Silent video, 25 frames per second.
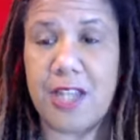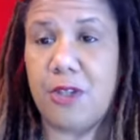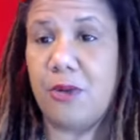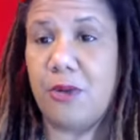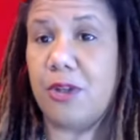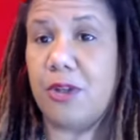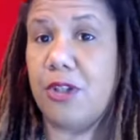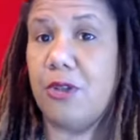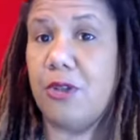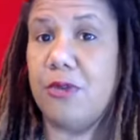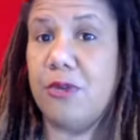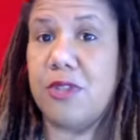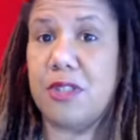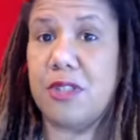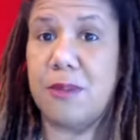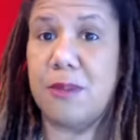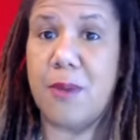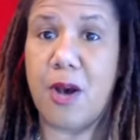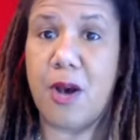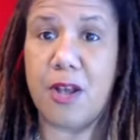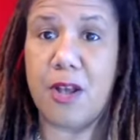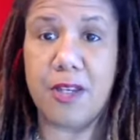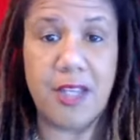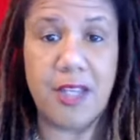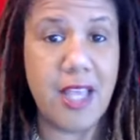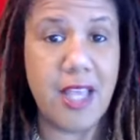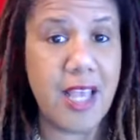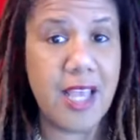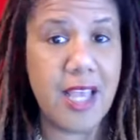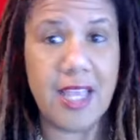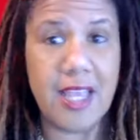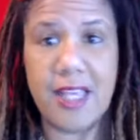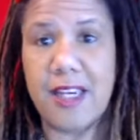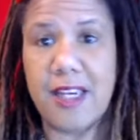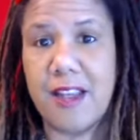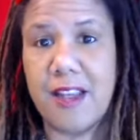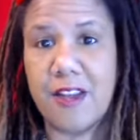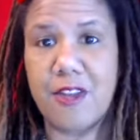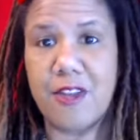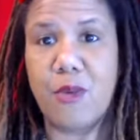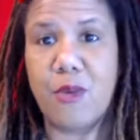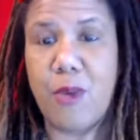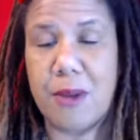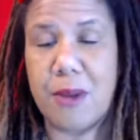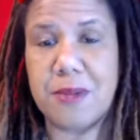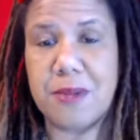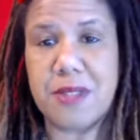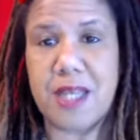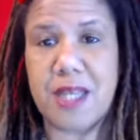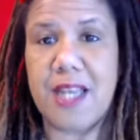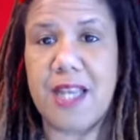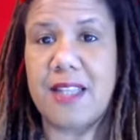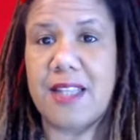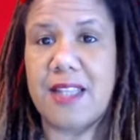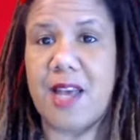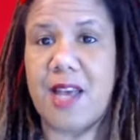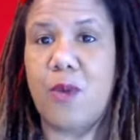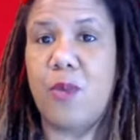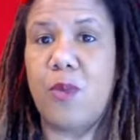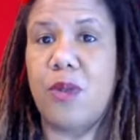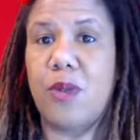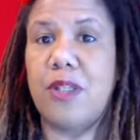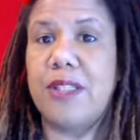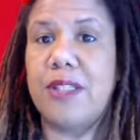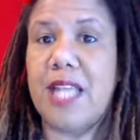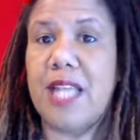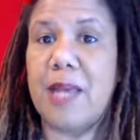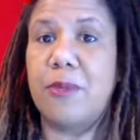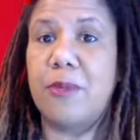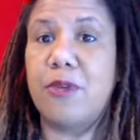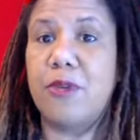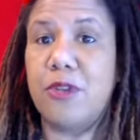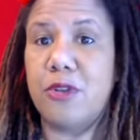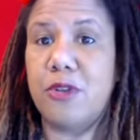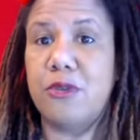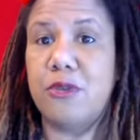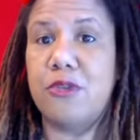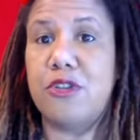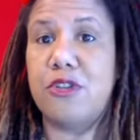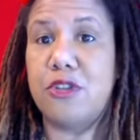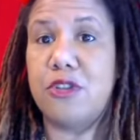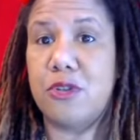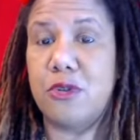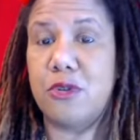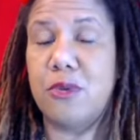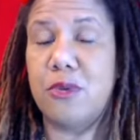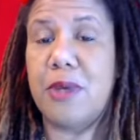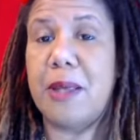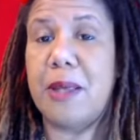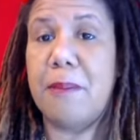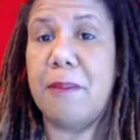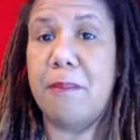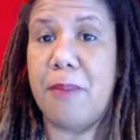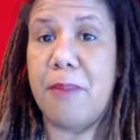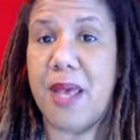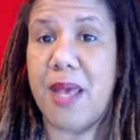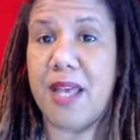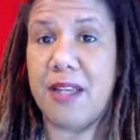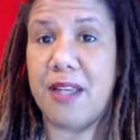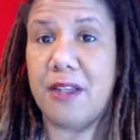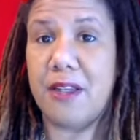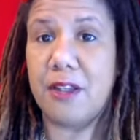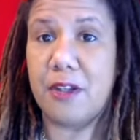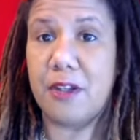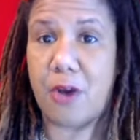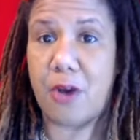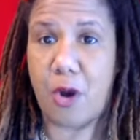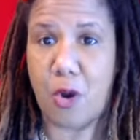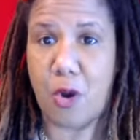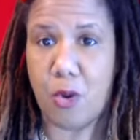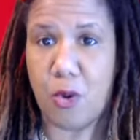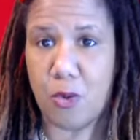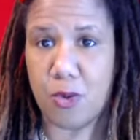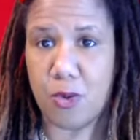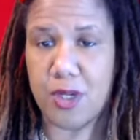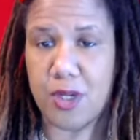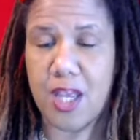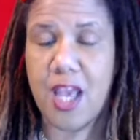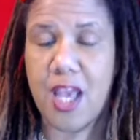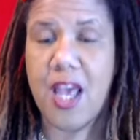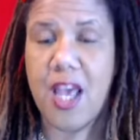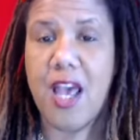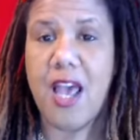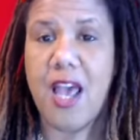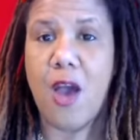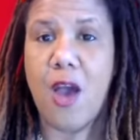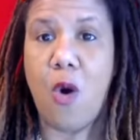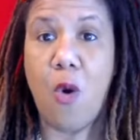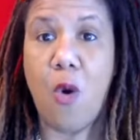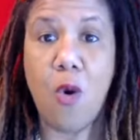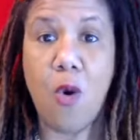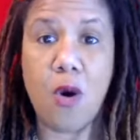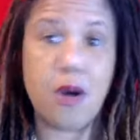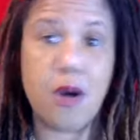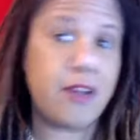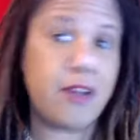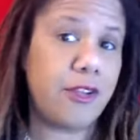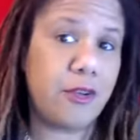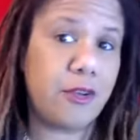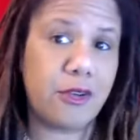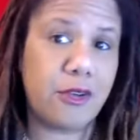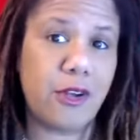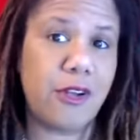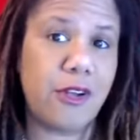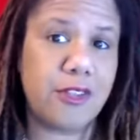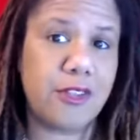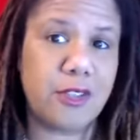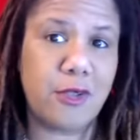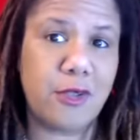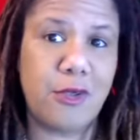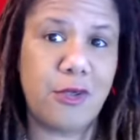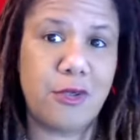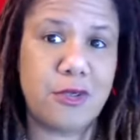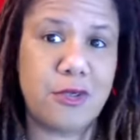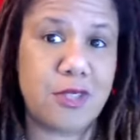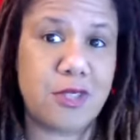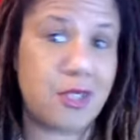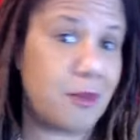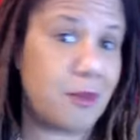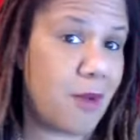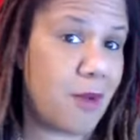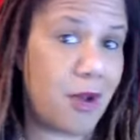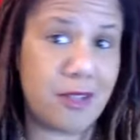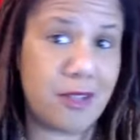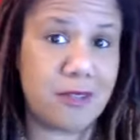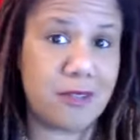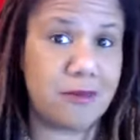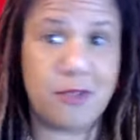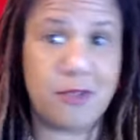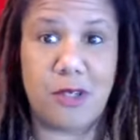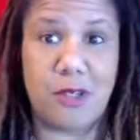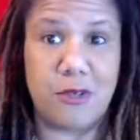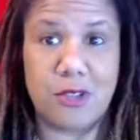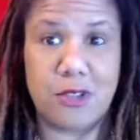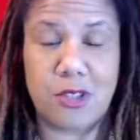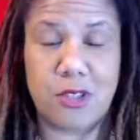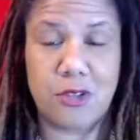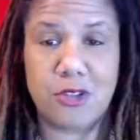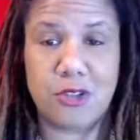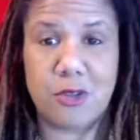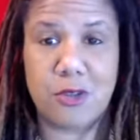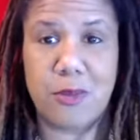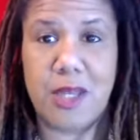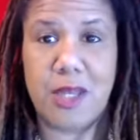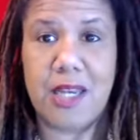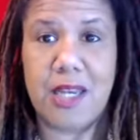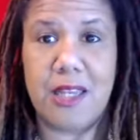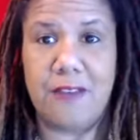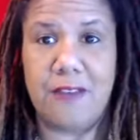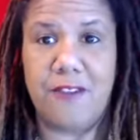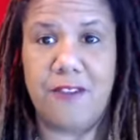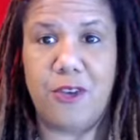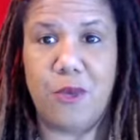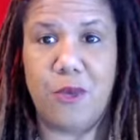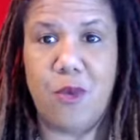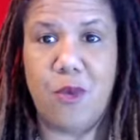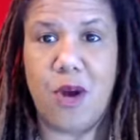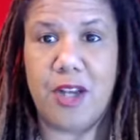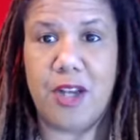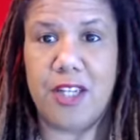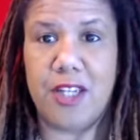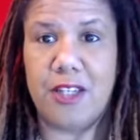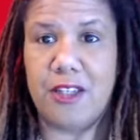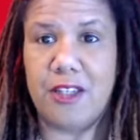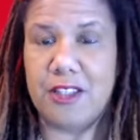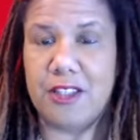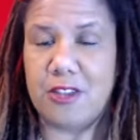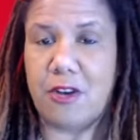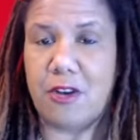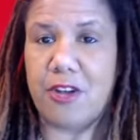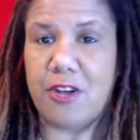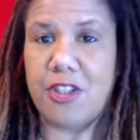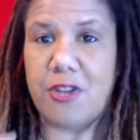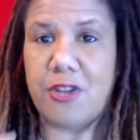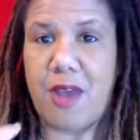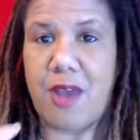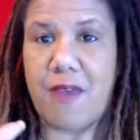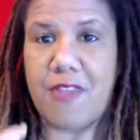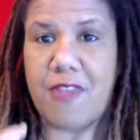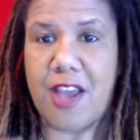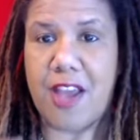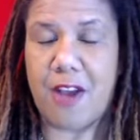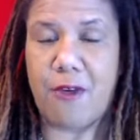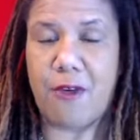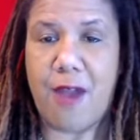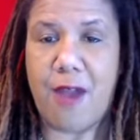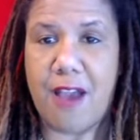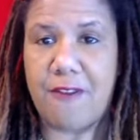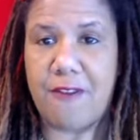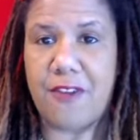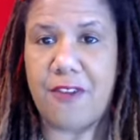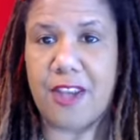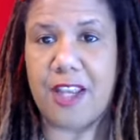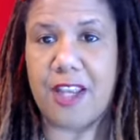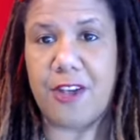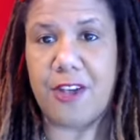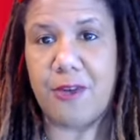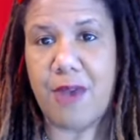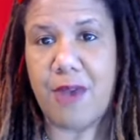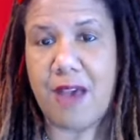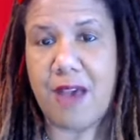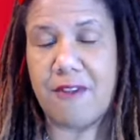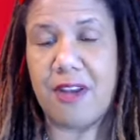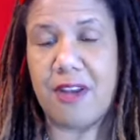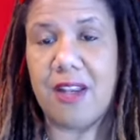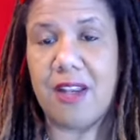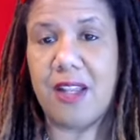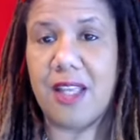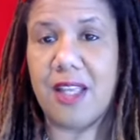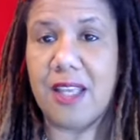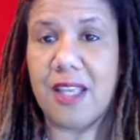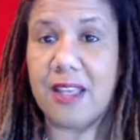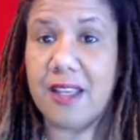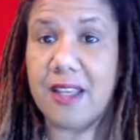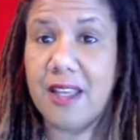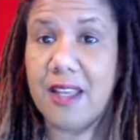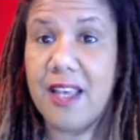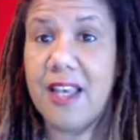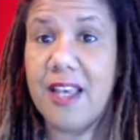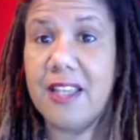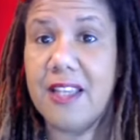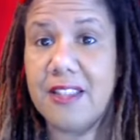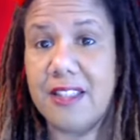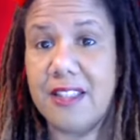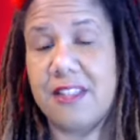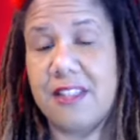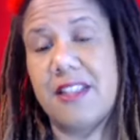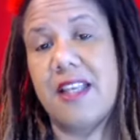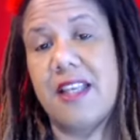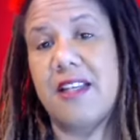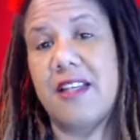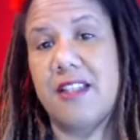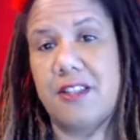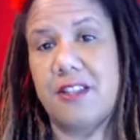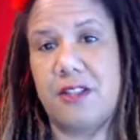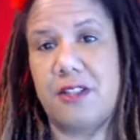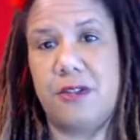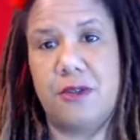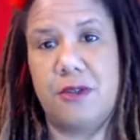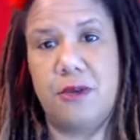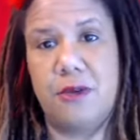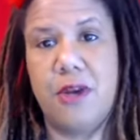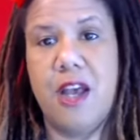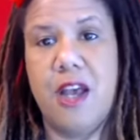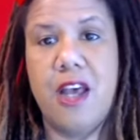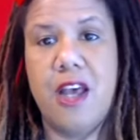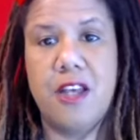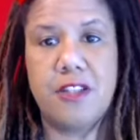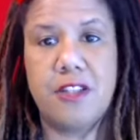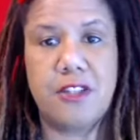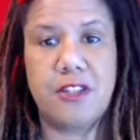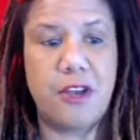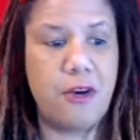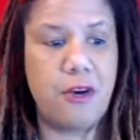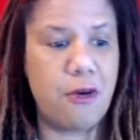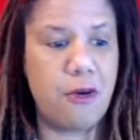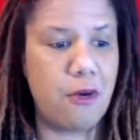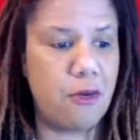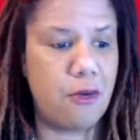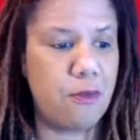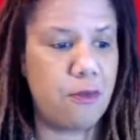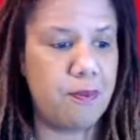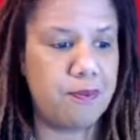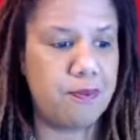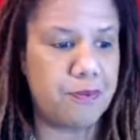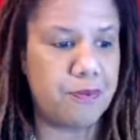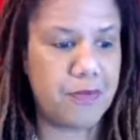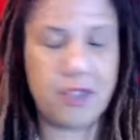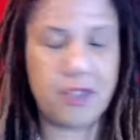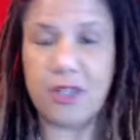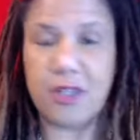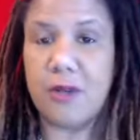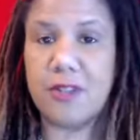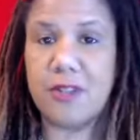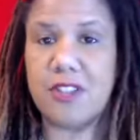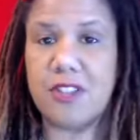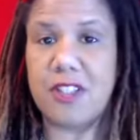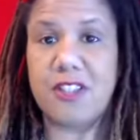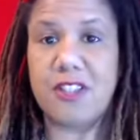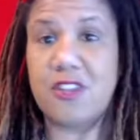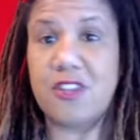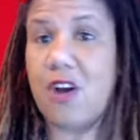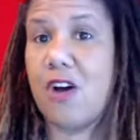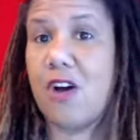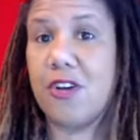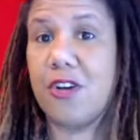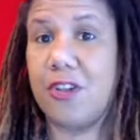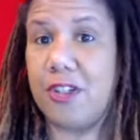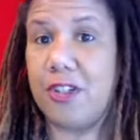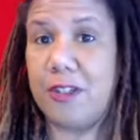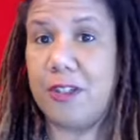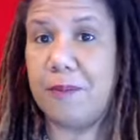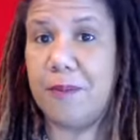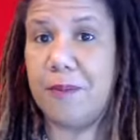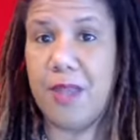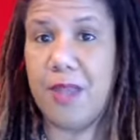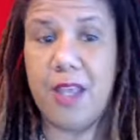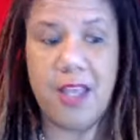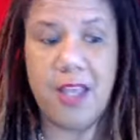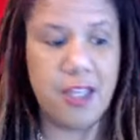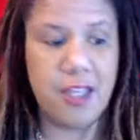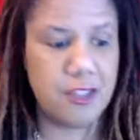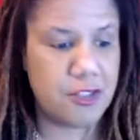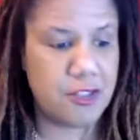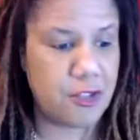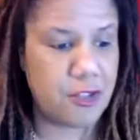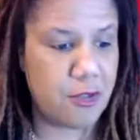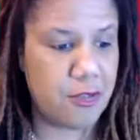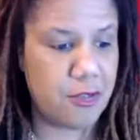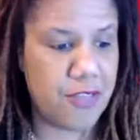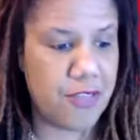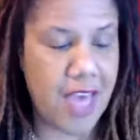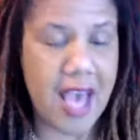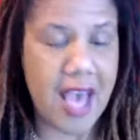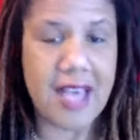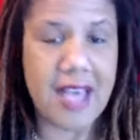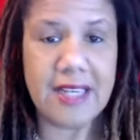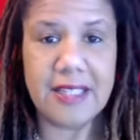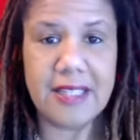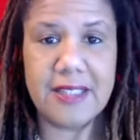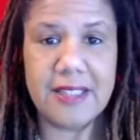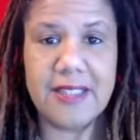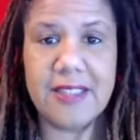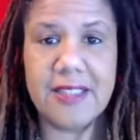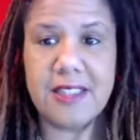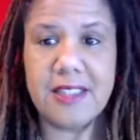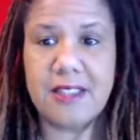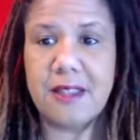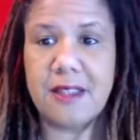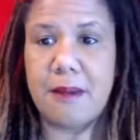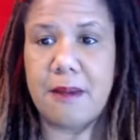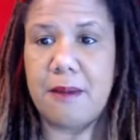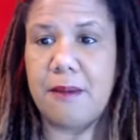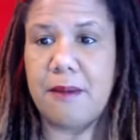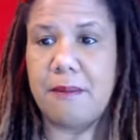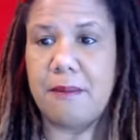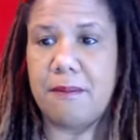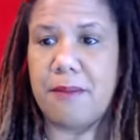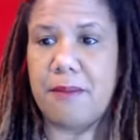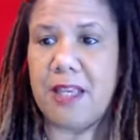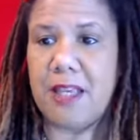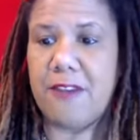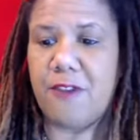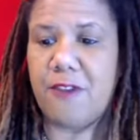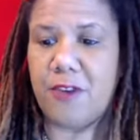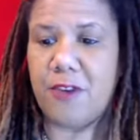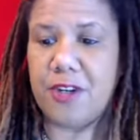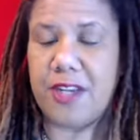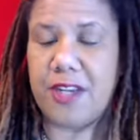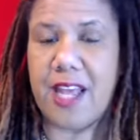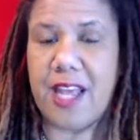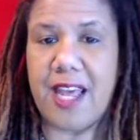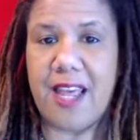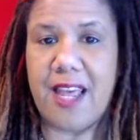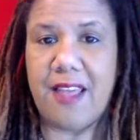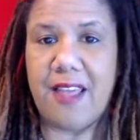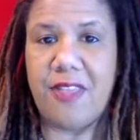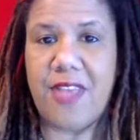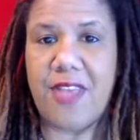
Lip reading: You can use them on any other website that will enable you to embed code. Or you can also use them on social media if you wanted, as long as you have that graphic and you have a link to send it to. So it's all good. So that is me for today.